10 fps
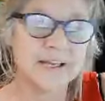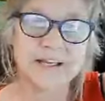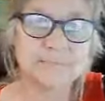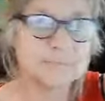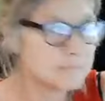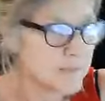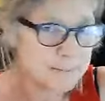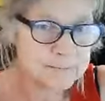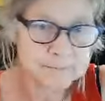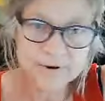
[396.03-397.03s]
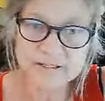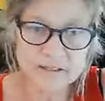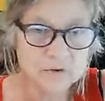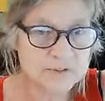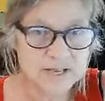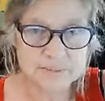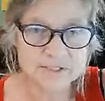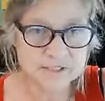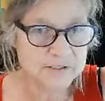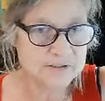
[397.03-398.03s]
and my brain the whole time
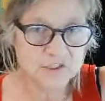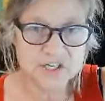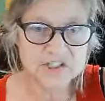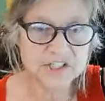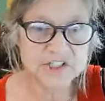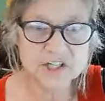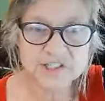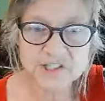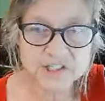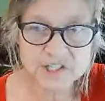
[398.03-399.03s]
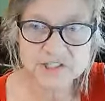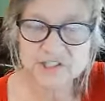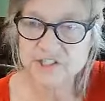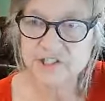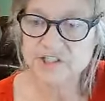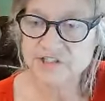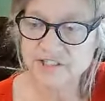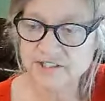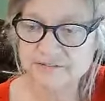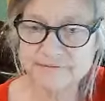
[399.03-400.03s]
is just judgy, judgy, judgy, judgy.